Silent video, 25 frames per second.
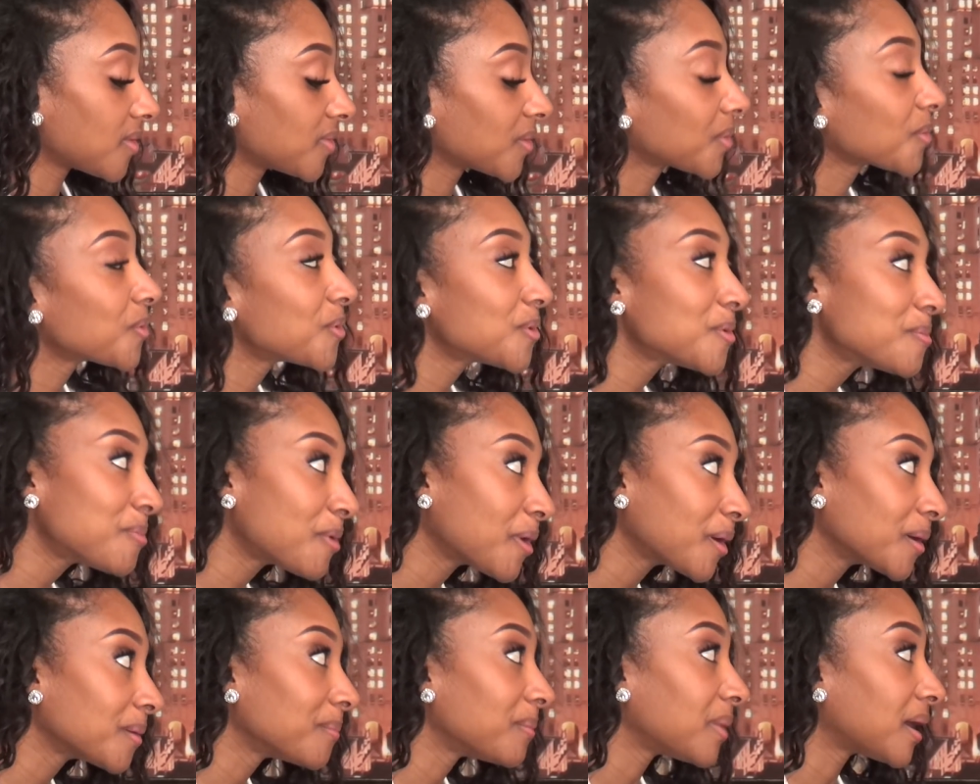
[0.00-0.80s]
the cool
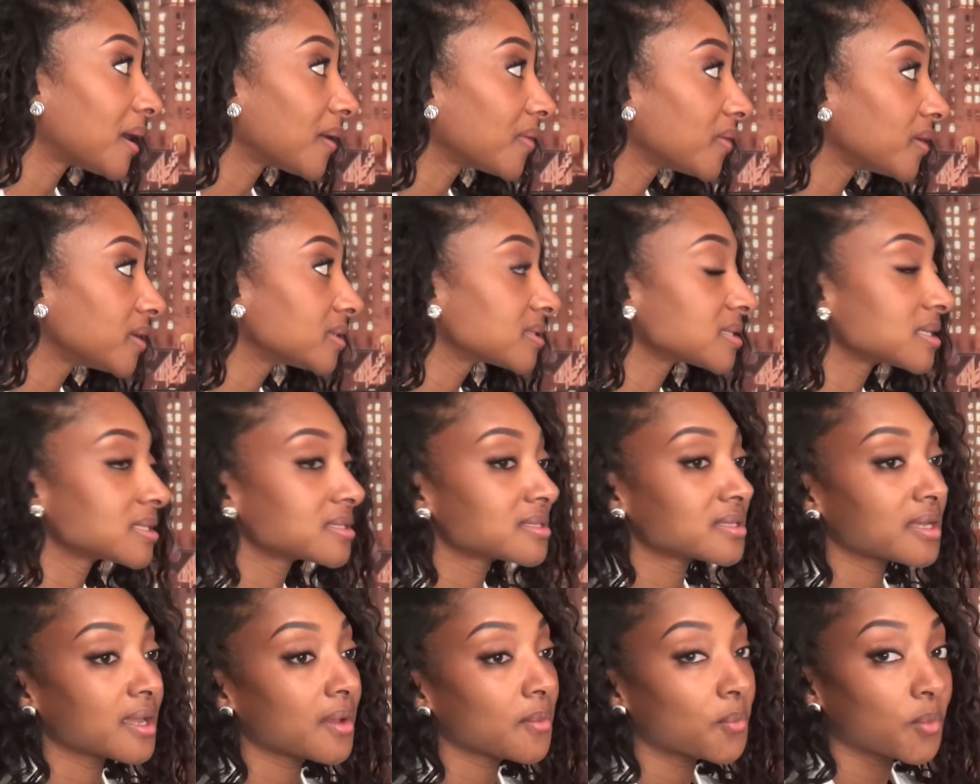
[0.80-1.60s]
part about this
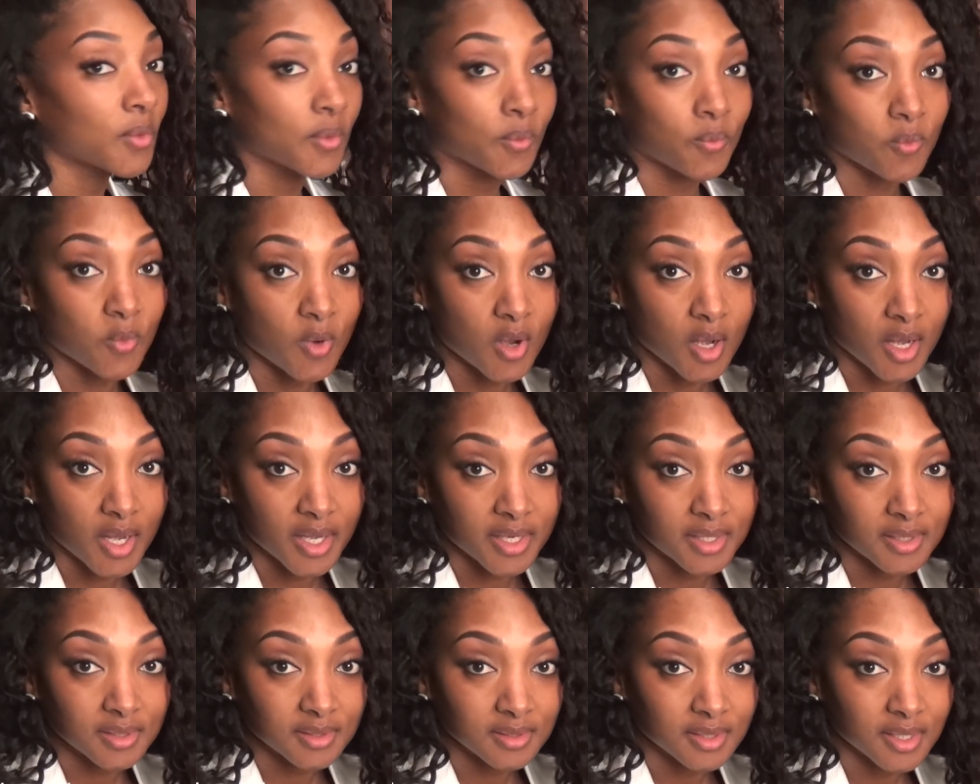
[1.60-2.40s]
is that, well,
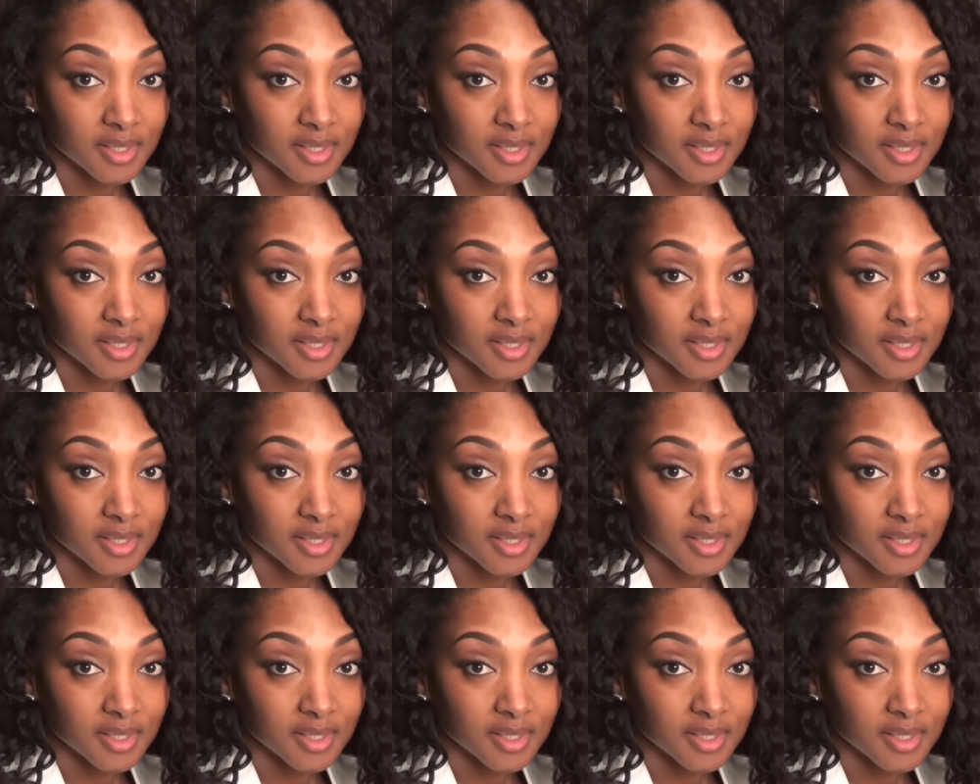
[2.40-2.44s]
one,